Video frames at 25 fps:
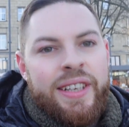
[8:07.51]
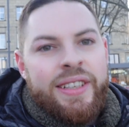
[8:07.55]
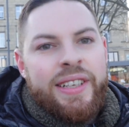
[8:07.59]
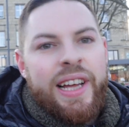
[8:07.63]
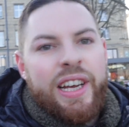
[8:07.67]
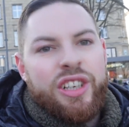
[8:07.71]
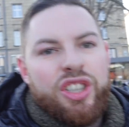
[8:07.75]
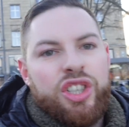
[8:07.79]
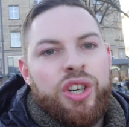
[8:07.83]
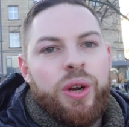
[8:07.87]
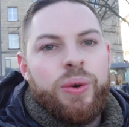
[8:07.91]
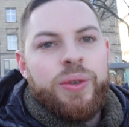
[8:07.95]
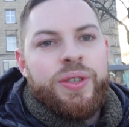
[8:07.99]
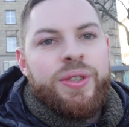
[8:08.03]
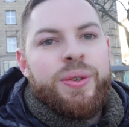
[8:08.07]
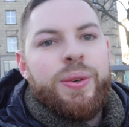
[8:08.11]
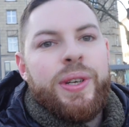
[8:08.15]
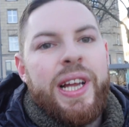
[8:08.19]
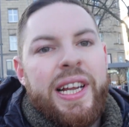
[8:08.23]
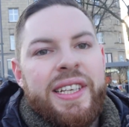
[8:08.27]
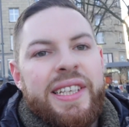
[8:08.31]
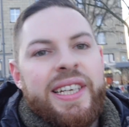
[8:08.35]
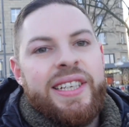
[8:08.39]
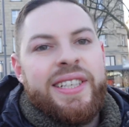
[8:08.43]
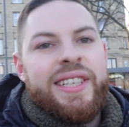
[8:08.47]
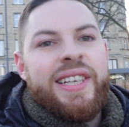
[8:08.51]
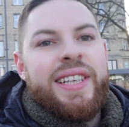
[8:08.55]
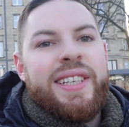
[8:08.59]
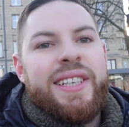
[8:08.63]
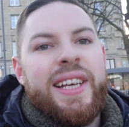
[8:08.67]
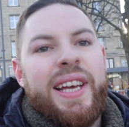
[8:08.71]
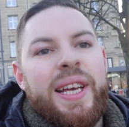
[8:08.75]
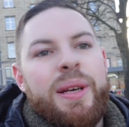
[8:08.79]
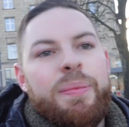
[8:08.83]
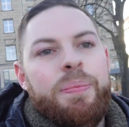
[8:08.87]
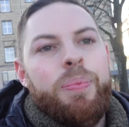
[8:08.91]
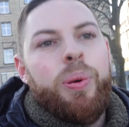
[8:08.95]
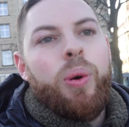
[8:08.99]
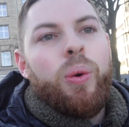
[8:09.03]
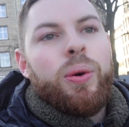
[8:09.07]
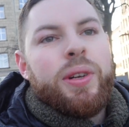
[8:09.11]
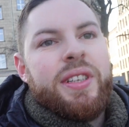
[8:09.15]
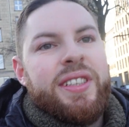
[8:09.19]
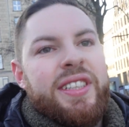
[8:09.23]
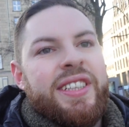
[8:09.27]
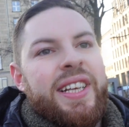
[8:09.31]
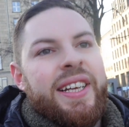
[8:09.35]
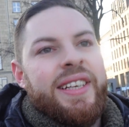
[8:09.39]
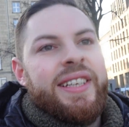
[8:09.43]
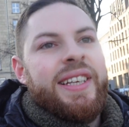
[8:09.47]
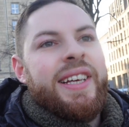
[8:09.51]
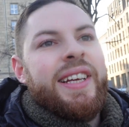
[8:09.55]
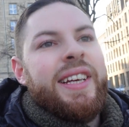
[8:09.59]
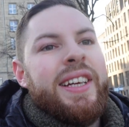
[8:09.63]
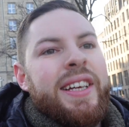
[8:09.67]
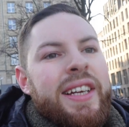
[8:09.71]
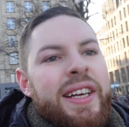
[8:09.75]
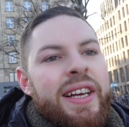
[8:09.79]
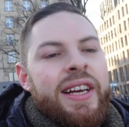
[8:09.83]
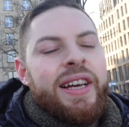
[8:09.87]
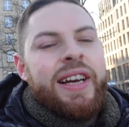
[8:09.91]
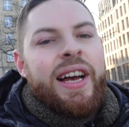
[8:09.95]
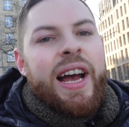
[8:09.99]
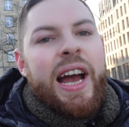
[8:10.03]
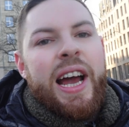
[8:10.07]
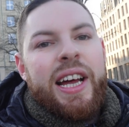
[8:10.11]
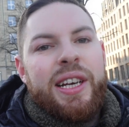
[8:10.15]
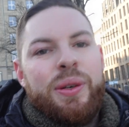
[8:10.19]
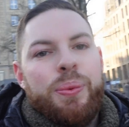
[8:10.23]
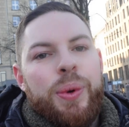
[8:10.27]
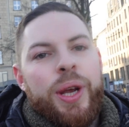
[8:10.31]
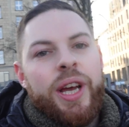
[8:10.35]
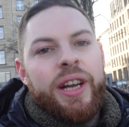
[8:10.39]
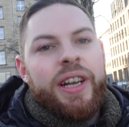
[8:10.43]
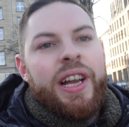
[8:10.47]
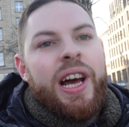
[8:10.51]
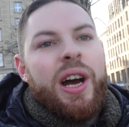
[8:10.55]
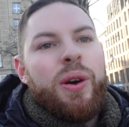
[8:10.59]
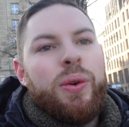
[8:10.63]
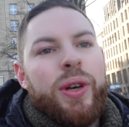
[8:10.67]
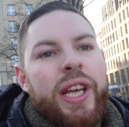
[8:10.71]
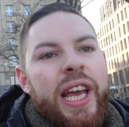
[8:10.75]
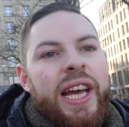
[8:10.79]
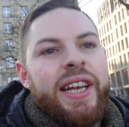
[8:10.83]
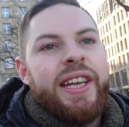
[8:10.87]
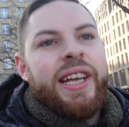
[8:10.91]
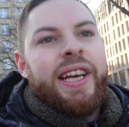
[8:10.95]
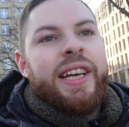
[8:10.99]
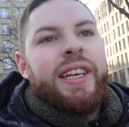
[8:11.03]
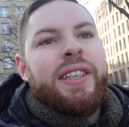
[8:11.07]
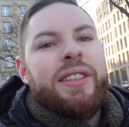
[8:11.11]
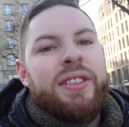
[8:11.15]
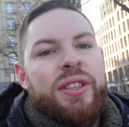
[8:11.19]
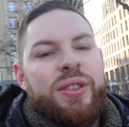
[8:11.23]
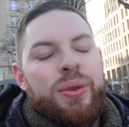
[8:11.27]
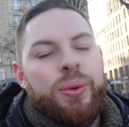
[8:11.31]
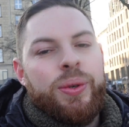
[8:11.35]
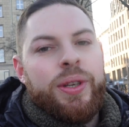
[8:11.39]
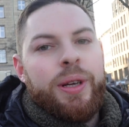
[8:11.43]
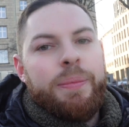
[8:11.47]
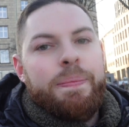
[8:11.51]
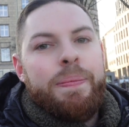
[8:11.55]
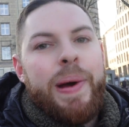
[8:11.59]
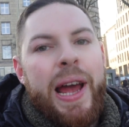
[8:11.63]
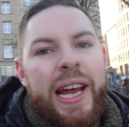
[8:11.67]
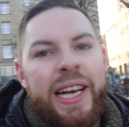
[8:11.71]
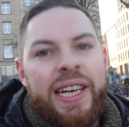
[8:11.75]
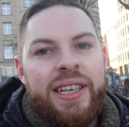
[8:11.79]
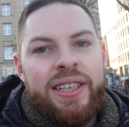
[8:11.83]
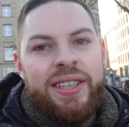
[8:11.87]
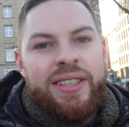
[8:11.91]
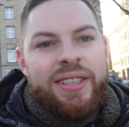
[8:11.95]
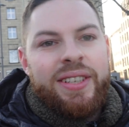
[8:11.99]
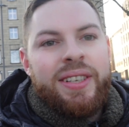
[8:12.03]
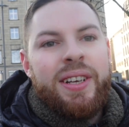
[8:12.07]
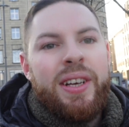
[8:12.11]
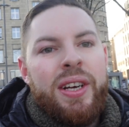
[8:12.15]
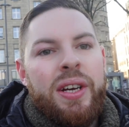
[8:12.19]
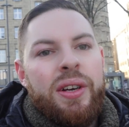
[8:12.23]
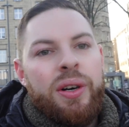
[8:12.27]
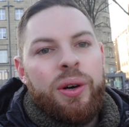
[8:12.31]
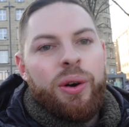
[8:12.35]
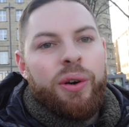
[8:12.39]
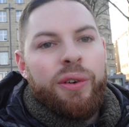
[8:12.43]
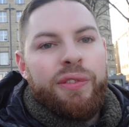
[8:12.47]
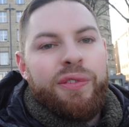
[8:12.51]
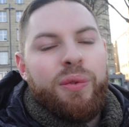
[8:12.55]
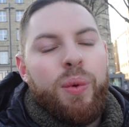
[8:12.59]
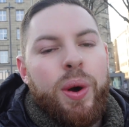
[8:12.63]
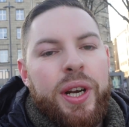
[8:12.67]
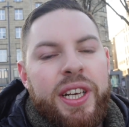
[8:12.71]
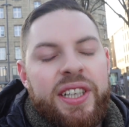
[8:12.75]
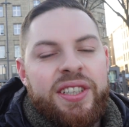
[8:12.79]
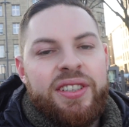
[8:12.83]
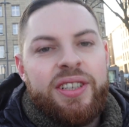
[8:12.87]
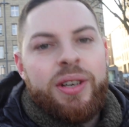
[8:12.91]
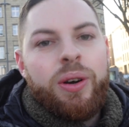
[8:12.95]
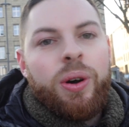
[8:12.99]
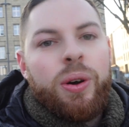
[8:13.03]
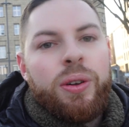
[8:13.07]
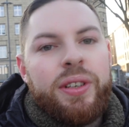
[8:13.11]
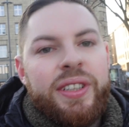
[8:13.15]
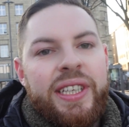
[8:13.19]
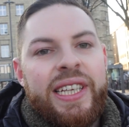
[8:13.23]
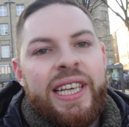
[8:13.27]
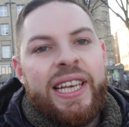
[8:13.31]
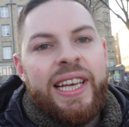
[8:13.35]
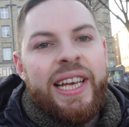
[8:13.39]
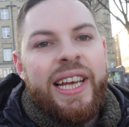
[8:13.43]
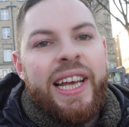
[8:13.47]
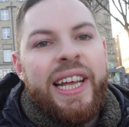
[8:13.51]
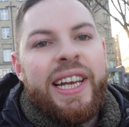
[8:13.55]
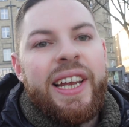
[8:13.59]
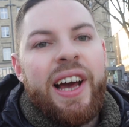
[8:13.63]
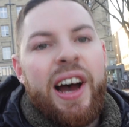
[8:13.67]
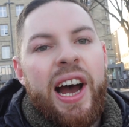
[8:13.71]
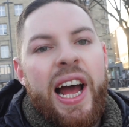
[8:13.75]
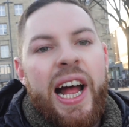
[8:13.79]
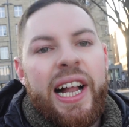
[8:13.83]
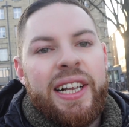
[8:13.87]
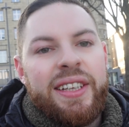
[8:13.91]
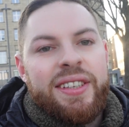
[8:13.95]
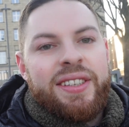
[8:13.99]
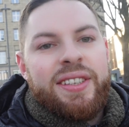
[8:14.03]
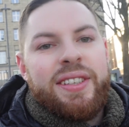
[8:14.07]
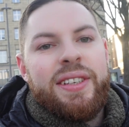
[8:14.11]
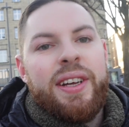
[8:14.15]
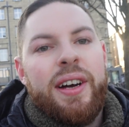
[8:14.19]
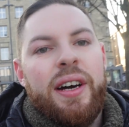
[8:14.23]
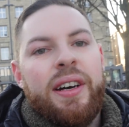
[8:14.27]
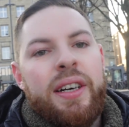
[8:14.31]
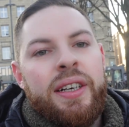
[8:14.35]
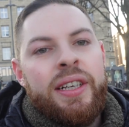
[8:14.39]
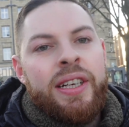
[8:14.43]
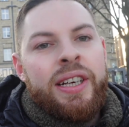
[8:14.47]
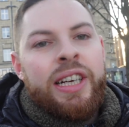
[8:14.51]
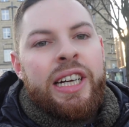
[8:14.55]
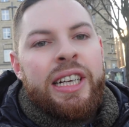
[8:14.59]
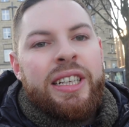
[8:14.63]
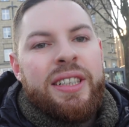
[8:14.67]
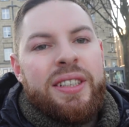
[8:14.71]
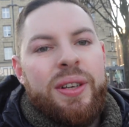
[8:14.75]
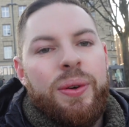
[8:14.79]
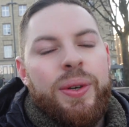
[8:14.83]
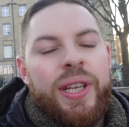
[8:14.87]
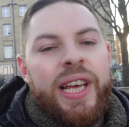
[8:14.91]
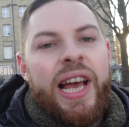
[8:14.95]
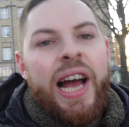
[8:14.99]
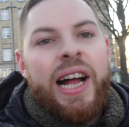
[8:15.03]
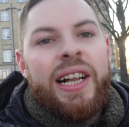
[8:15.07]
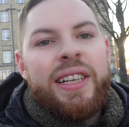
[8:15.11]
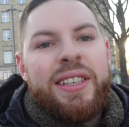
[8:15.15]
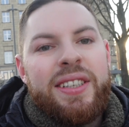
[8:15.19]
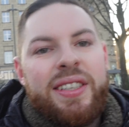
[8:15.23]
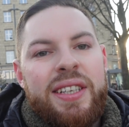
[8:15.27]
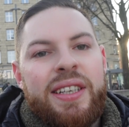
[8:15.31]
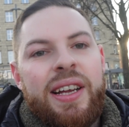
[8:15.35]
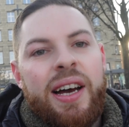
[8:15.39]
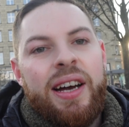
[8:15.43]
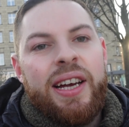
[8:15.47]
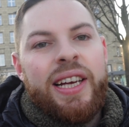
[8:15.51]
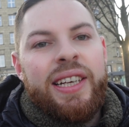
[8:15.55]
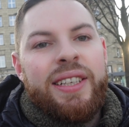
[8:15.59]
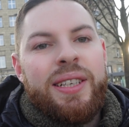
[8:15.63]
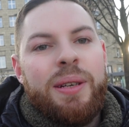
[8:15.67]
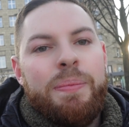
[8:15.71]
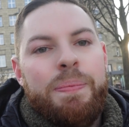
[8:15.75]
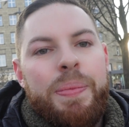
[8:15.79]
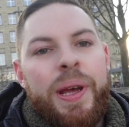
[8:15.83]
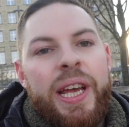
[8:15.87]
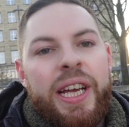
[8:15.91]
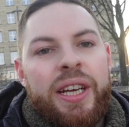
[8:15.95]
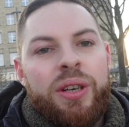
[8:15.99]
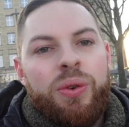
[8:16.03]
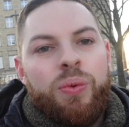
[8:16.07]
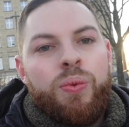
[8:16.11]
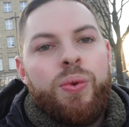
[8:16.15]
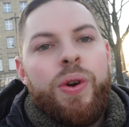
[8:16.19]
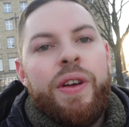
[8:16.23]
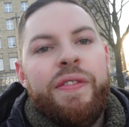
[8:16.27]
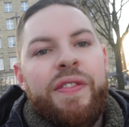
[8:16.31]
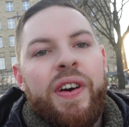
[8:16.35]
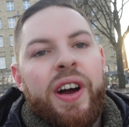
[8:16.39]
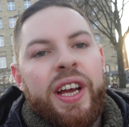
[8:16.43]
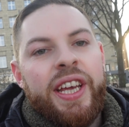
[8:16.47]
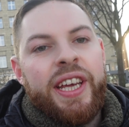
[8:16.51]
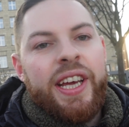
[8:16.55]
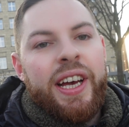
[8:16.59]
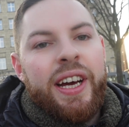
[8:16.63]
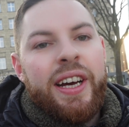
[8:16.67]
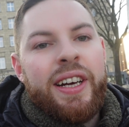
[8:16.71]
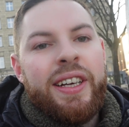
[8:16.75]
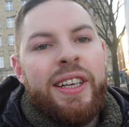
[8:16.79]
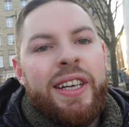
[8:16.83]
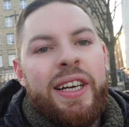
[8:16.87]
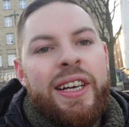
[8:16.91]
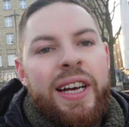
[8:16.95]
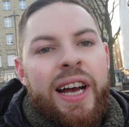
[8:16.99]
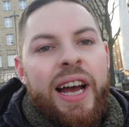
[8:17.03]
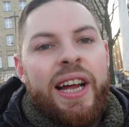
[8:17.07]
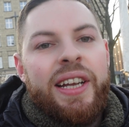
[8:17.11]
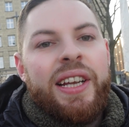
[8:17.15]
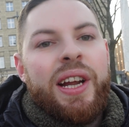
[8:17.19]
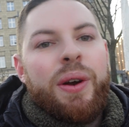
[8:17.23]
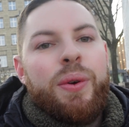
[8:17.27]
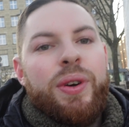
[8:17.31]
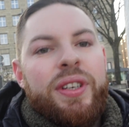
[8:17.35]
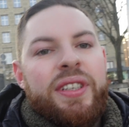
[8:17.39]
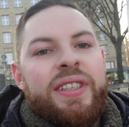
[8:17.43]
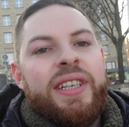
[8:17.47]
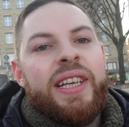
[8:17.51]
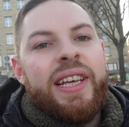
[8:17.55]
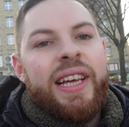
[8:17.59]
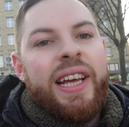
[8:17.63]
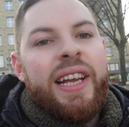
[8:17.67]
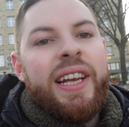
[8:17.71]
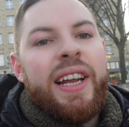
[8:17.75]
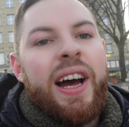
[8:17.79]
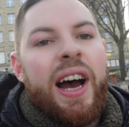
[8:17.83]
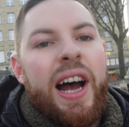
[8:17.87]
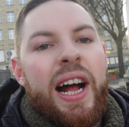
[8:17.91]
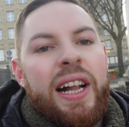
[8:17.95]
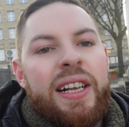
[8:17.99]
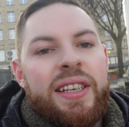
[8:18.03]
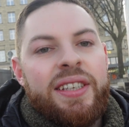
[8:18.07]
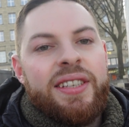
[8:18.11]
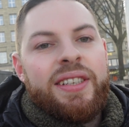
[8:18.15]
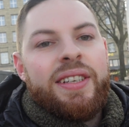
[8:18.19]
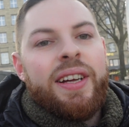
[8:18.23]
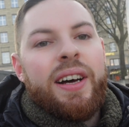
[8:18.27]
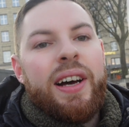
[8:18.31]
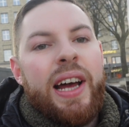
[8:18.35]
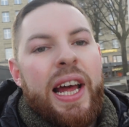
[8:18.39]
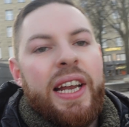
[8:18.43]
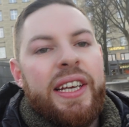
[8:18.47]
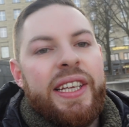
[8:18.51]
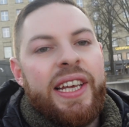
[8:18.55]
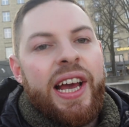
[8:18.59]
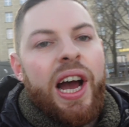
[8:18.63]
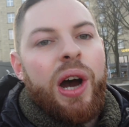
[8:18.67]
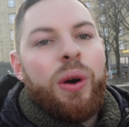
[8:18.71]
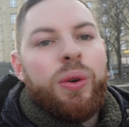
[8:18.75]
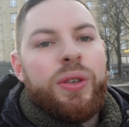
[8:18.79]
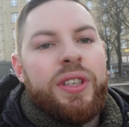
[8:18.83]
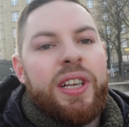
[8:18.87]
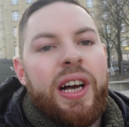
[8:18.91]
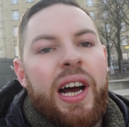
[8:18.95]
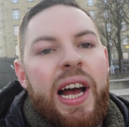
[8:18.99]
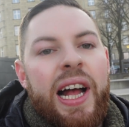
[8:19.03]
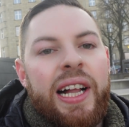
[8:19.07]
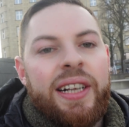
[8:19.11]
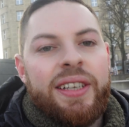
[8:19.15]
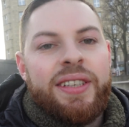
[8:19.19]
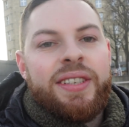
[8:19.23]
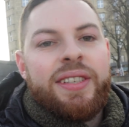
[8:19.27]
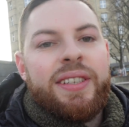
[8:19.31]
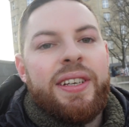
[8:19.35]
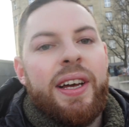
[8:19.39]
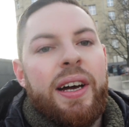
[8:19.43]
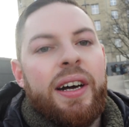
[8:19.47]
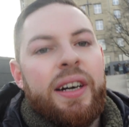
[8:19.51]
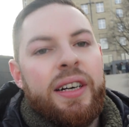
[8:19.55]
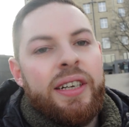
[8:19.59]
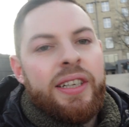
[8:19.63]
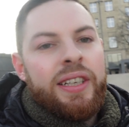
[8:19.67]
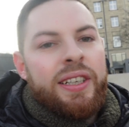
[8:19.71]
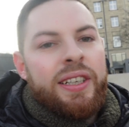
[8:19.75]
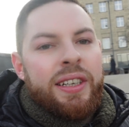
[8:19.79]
That shows you that this is a port city, and we are now getting to the banks of what is called the Inner Alster. So the Alster is a big river here, and there is the Inner Alster and the Outer Alster.